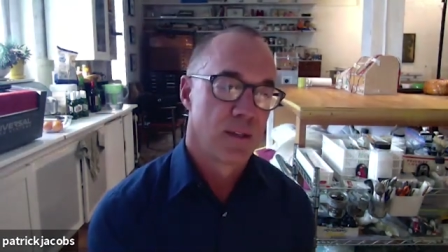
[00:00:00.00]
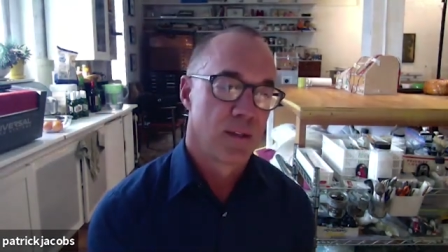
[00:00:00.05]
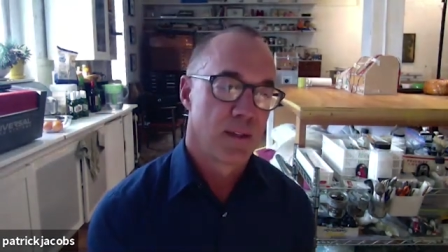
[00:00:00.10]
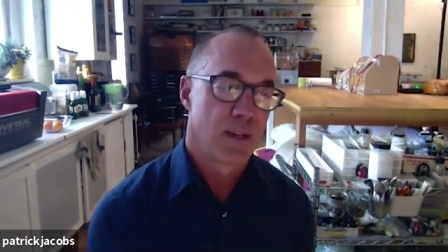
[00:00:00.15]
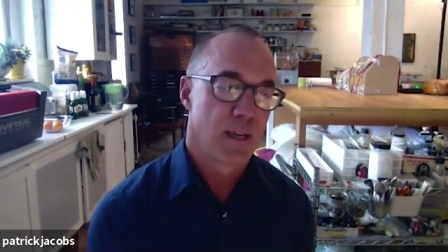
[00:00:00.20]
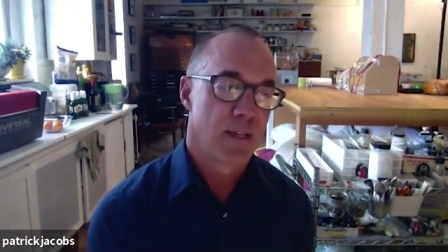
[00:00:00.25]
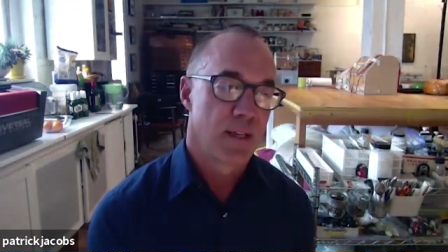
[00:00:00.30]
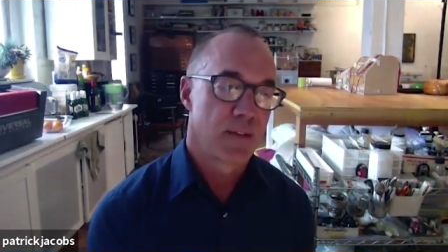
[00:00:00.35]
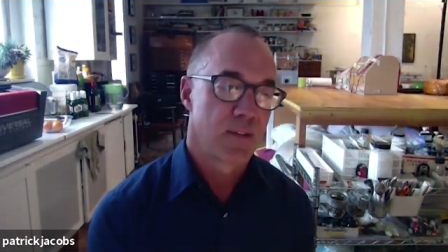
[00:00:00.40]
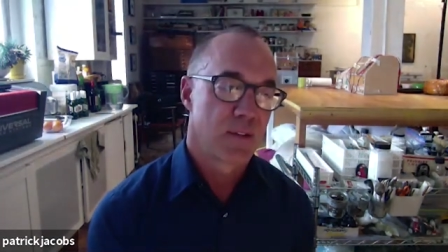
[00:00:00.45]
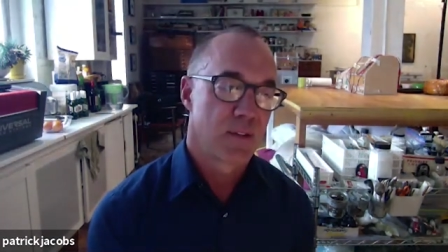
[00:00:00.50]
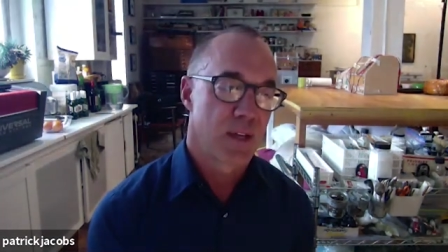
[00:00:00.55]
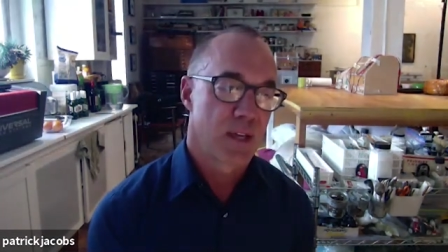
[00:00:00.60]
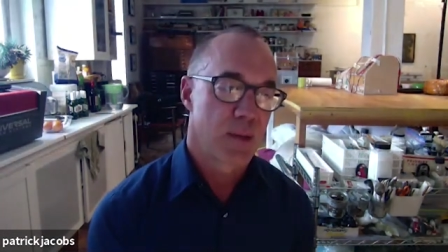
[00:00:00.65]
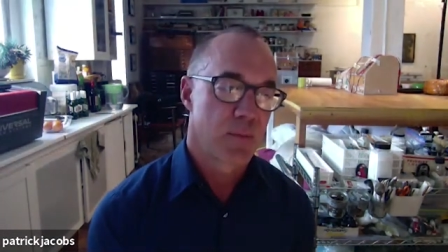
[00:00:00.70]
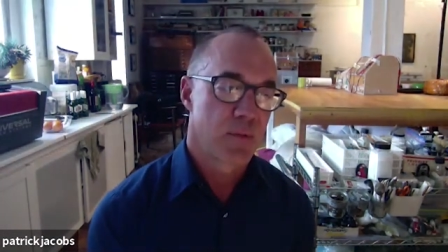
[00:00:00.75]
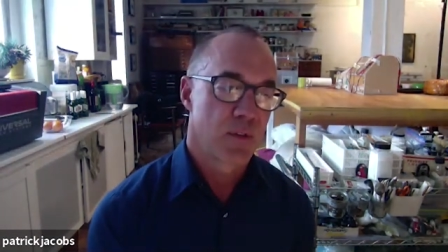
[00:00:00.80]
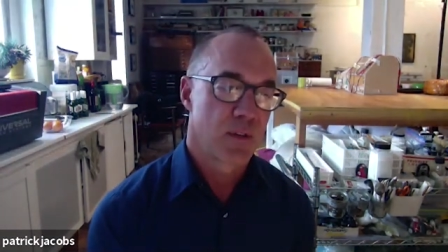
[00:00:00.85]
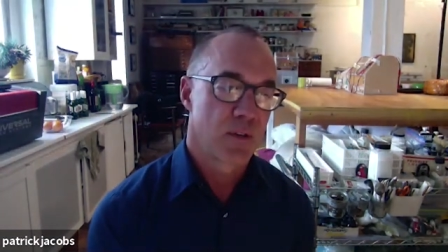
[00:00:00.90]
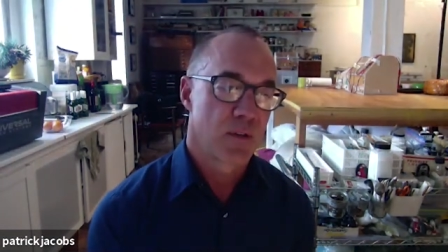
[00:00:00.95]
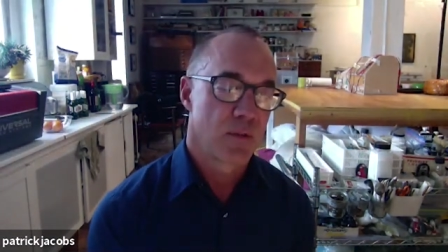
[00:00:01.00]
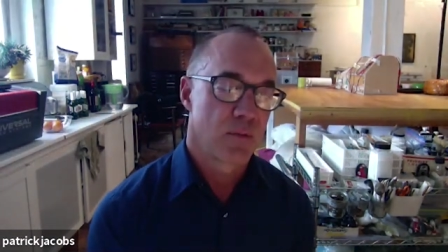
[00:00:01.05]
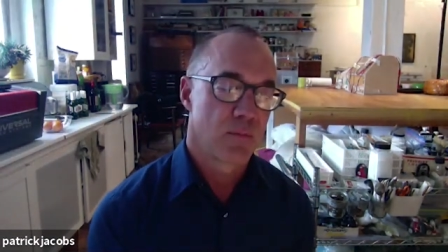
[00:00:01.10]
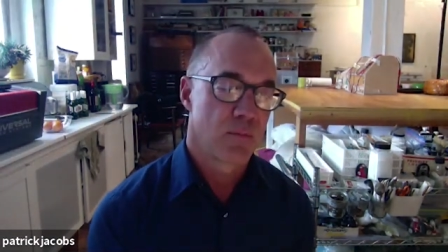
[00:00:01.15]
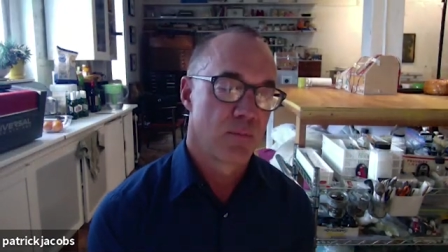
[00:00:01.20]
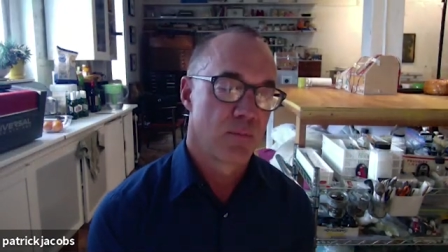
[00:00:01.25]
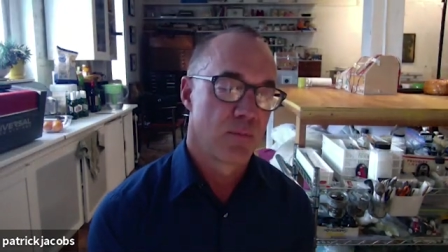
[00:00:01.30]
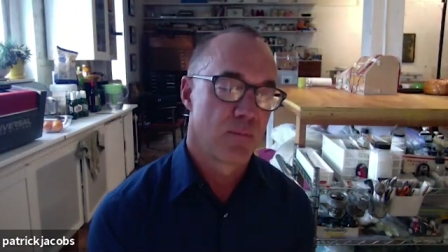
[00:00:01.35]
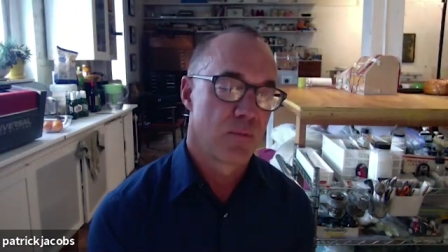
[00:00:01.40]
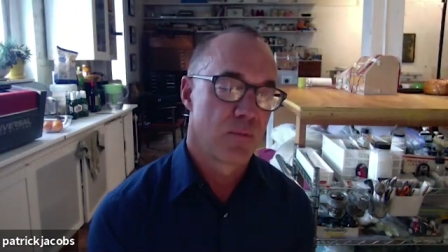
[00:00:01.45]
landscapes that are
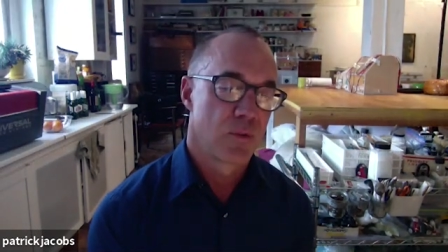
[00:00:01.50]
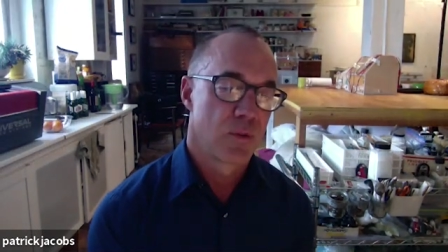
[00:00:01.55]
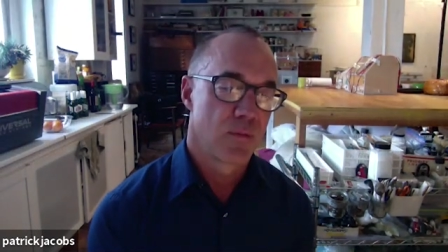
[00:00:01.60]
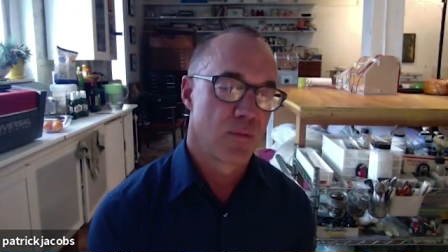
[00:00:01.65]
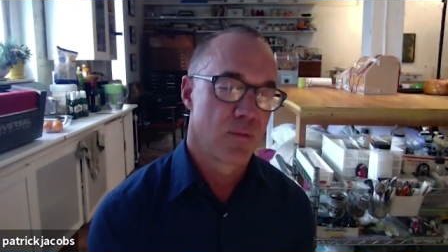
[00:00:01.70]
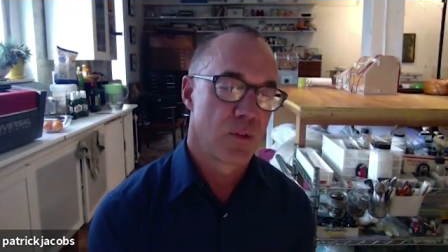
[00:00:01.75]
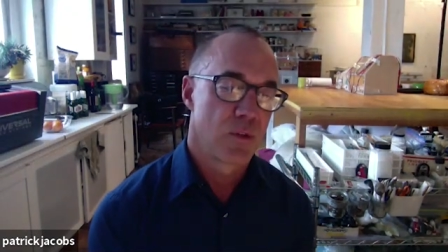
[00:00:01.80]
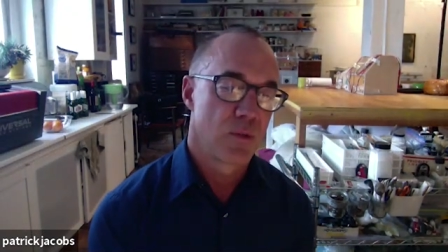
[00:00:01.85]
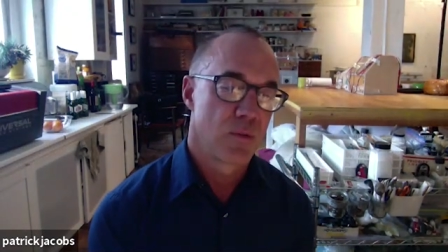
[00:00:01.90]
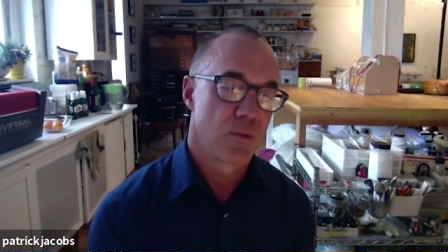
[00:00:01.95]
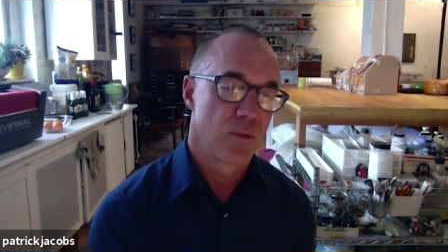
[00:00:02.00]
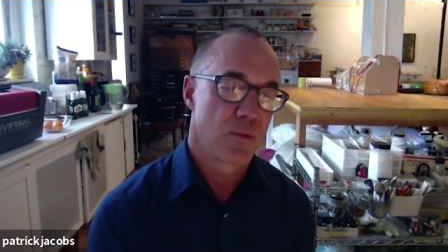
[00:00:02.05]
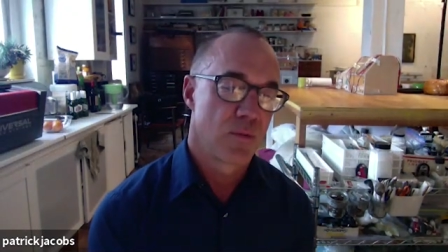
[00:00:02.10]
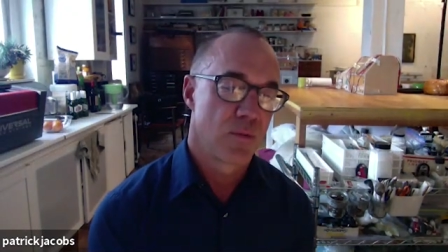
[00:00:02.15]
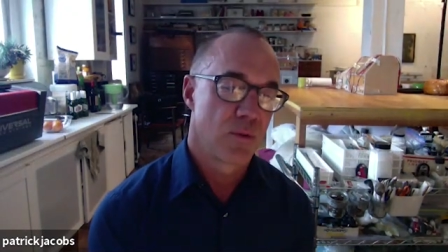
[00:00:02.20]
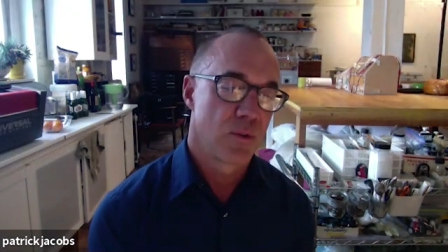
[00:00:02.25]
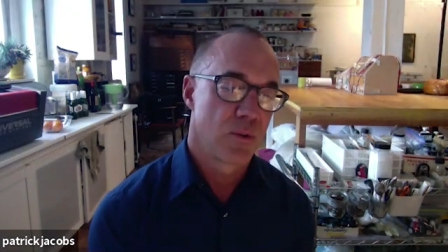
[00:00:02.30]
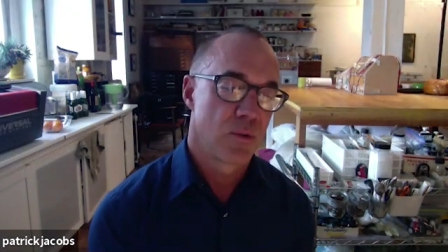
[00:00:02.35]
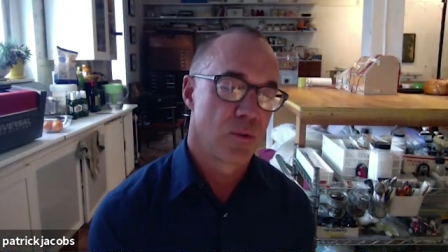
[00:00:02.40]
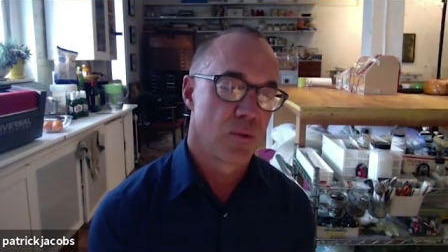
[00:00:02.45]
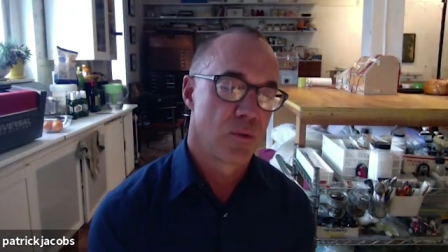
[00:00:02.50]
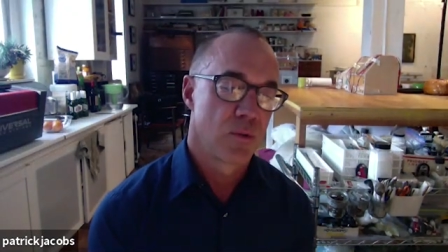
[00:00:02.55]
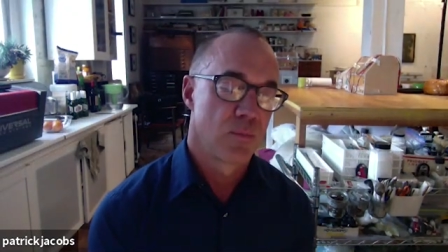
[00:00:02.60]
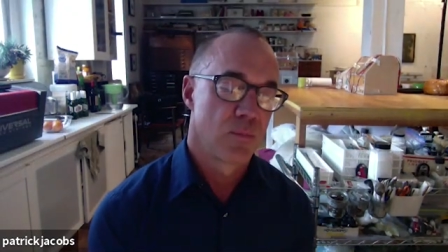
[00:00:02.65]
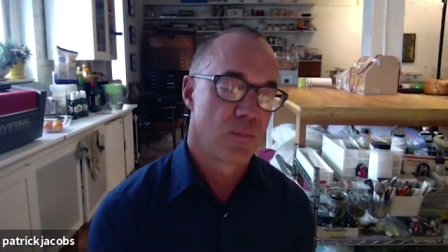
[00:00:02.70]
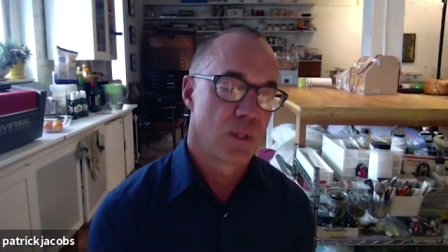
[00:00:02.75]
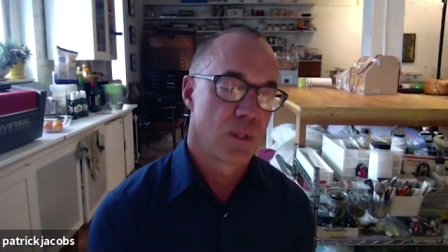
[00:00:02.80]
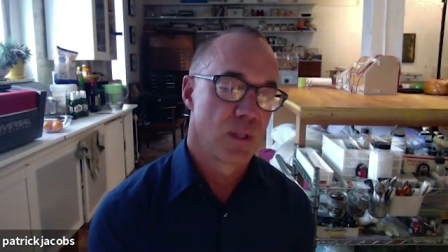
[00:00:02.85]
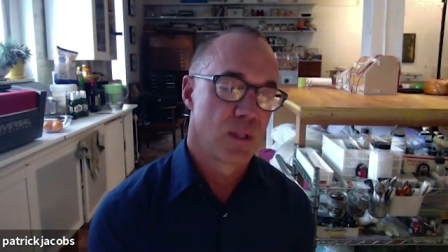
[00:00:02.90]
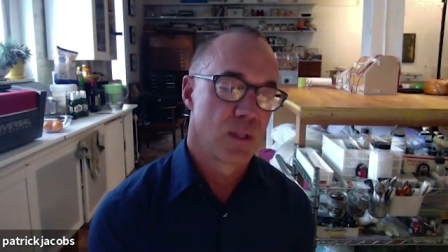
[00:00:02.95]
sort of viewed through
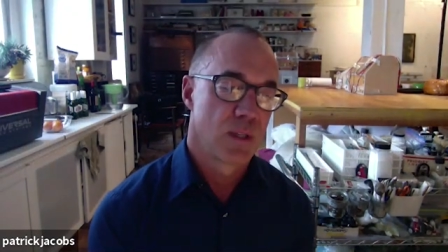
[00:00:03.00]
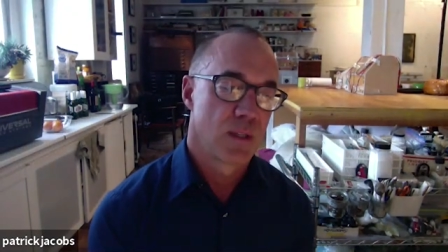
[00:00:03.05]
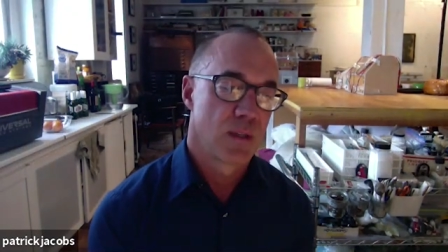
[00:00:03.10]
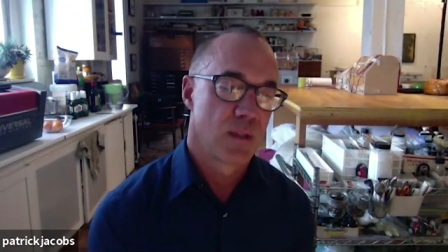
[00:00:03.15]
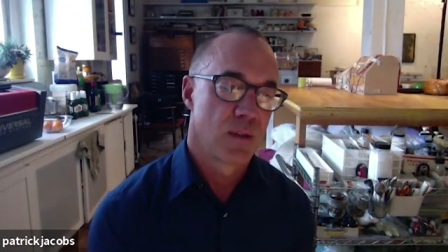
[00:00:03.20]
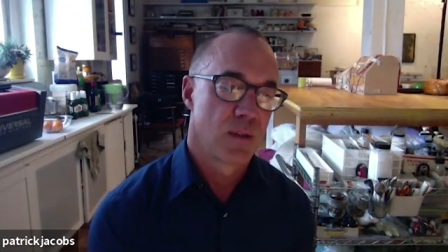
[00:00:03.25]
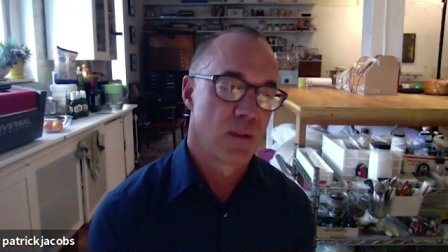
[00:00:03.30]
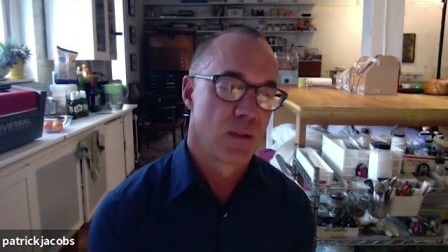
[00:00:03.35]
uh,